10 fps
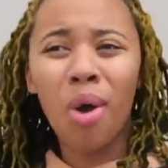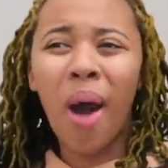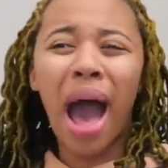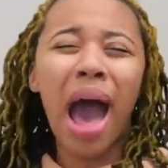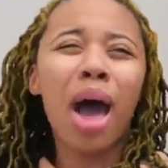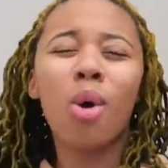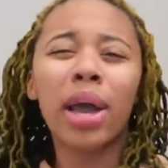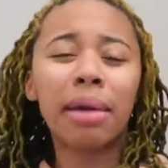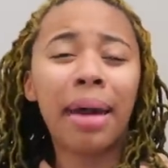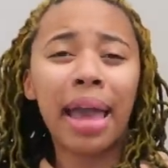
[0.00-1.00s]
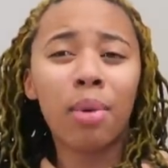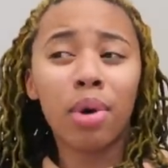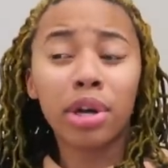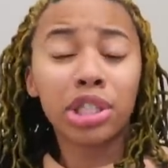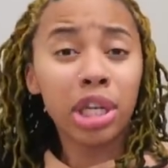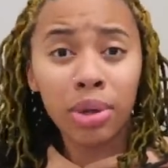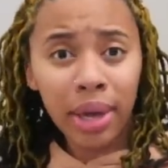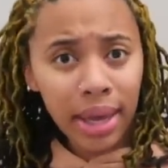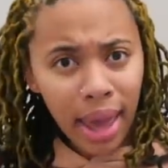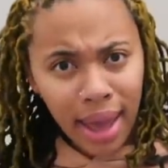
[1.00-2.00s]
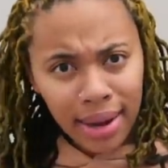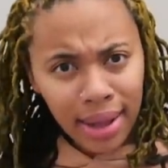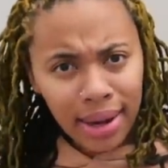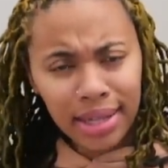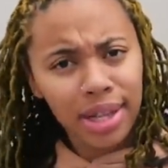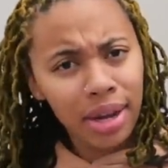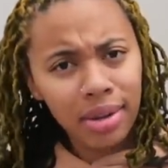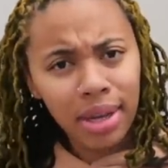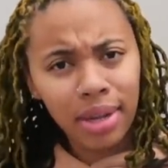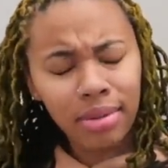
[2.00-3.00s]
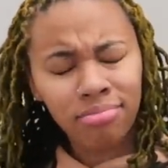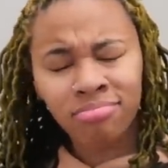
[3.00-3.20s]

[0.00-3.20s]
Oh, I don't want to get my hair washed. Then you ain't getting your hair done. That's dirty.